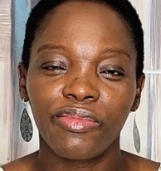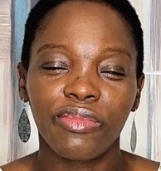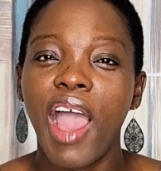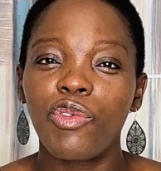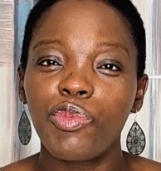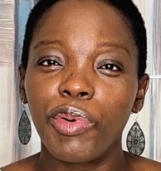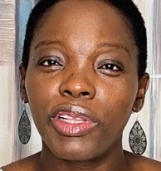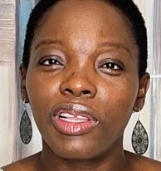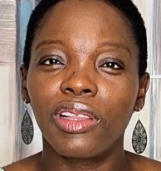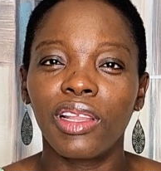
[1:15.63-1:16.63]
I will put
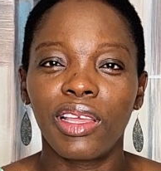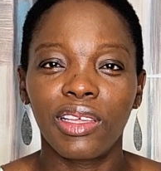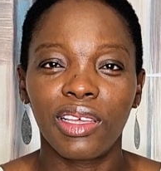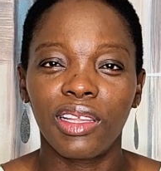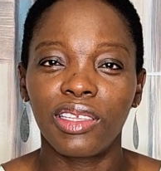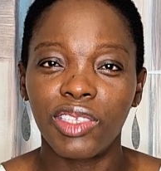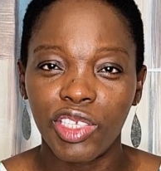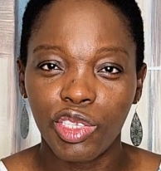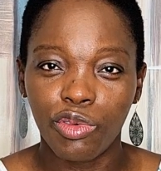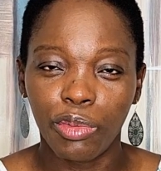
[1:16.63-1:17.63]
the link in the
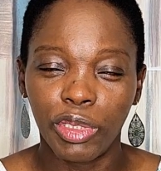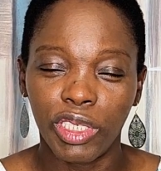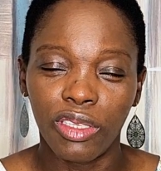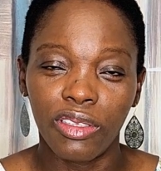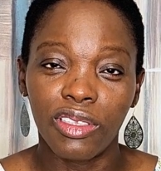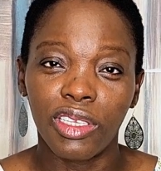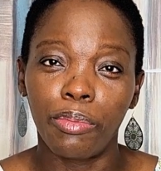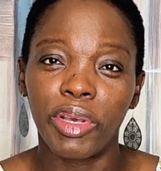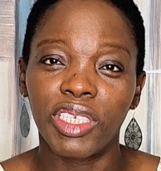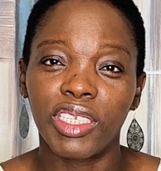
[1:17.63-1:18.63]
description to the
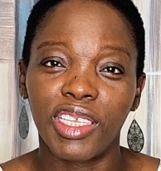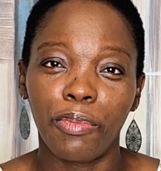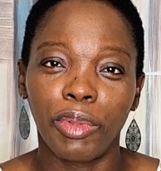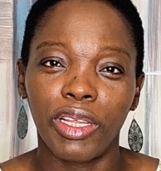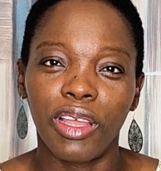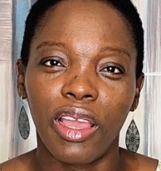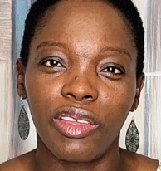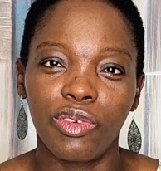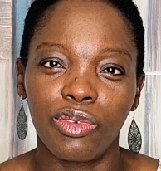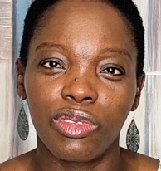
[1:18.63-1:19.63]
budget template I
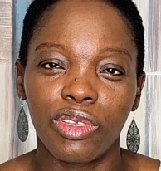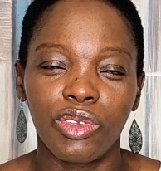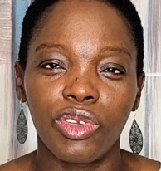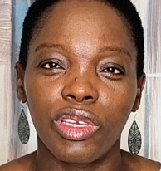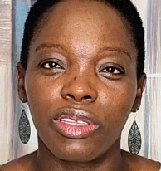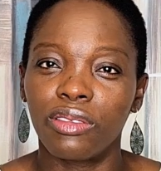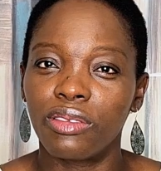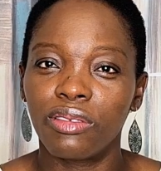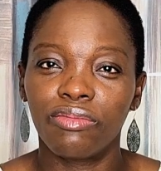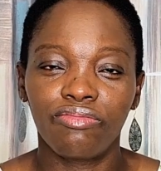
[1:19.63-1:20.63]
use so you can
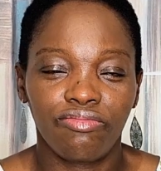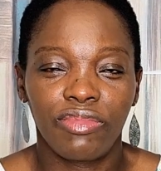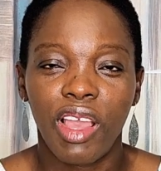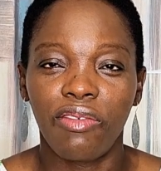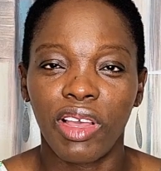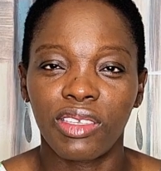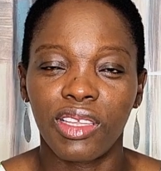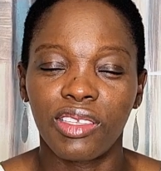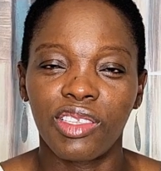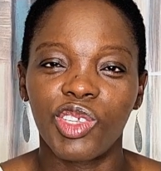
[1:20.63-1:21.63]
have
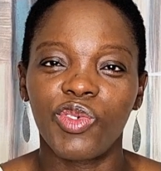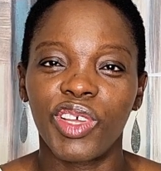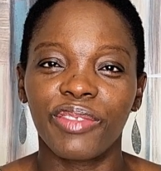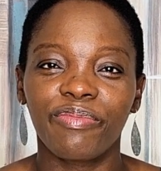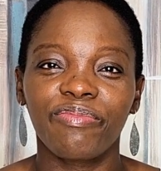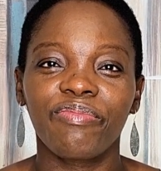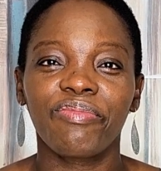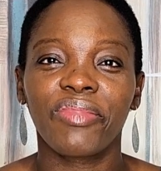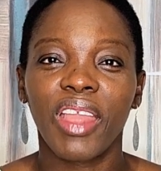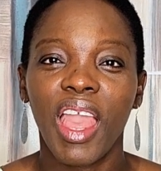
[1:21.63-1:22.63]
access to it.
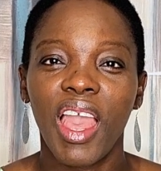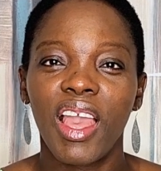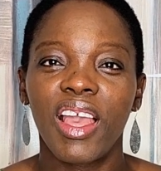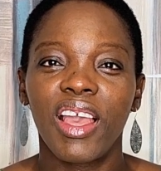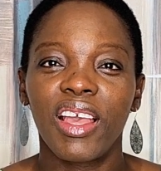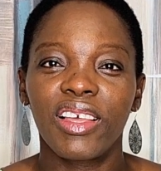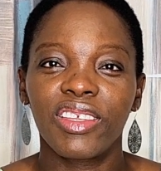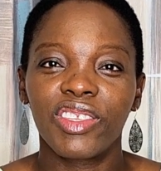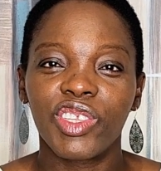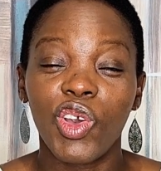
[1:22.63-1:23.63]

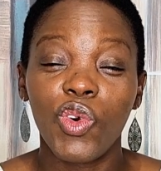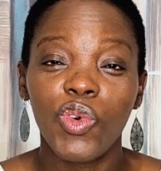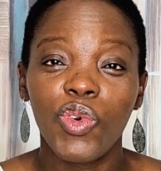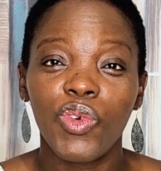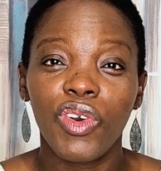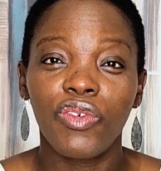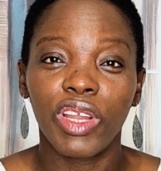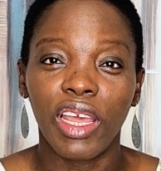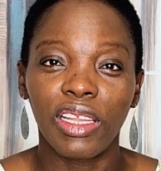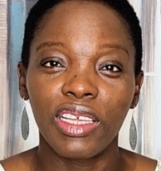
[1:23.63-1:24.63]
So when
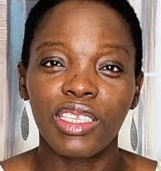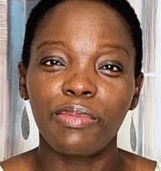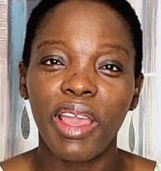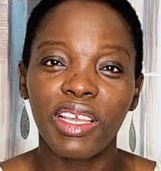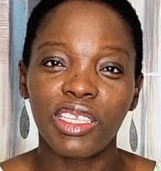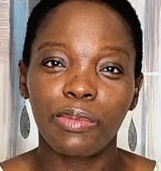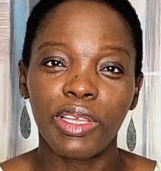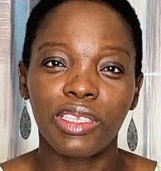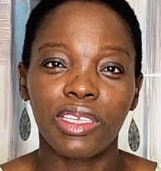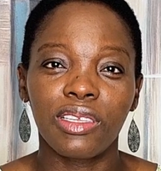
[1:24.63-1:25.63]
I list my
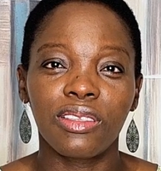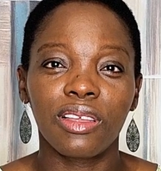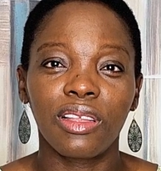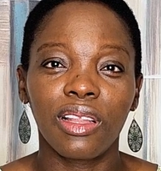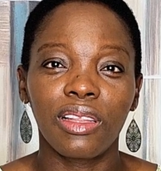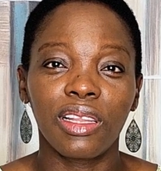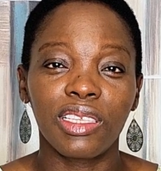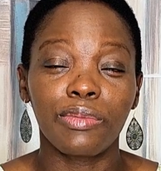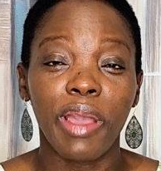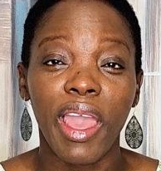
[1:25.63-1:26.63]
expenses,
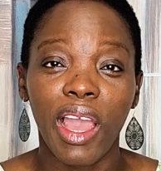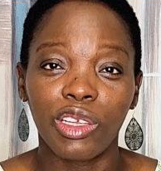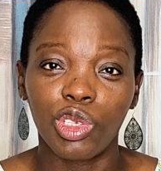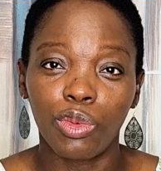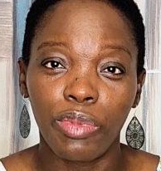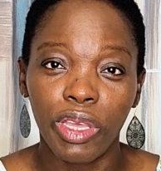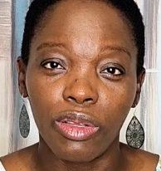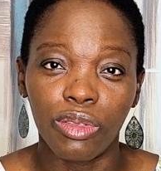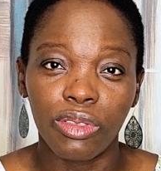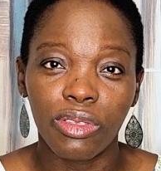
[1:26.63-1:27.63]
list my actual
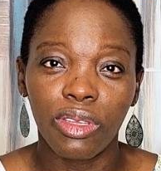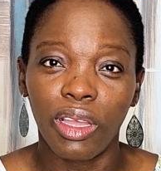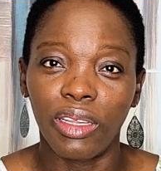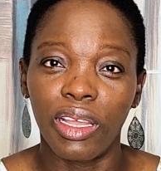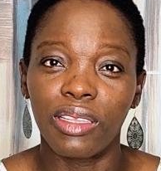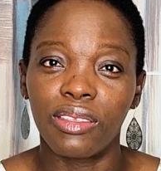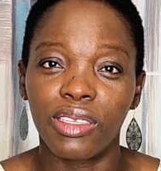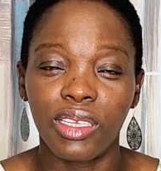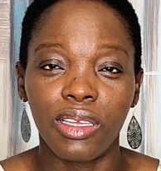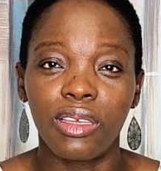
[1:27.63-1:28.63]
bills, and then
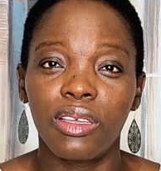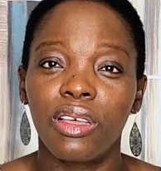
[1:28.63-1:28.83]
see,